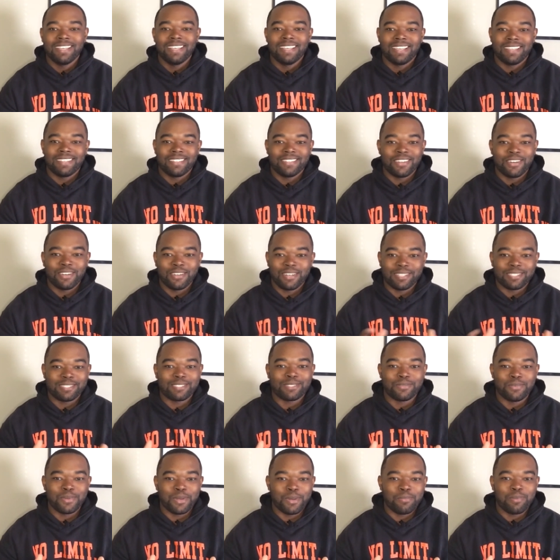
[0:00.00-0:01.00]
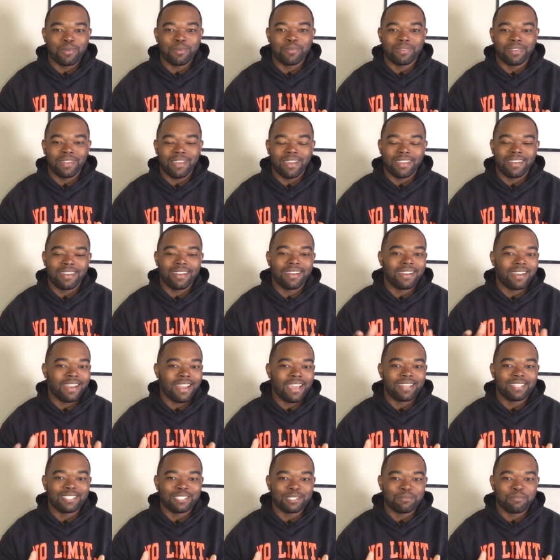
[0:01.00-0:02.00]
There's some weird people out there that
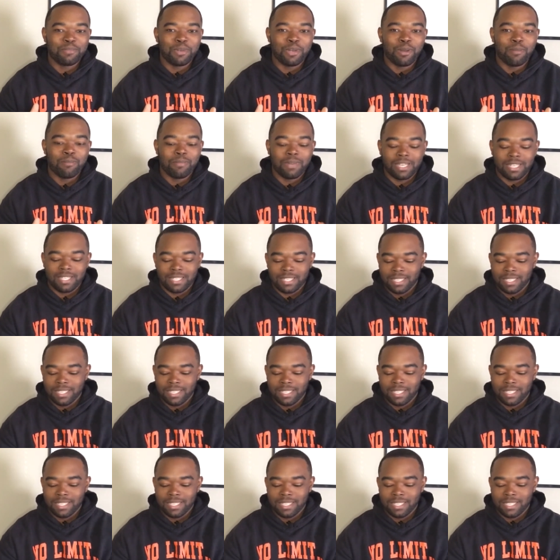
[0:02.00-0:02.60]
like to smell money,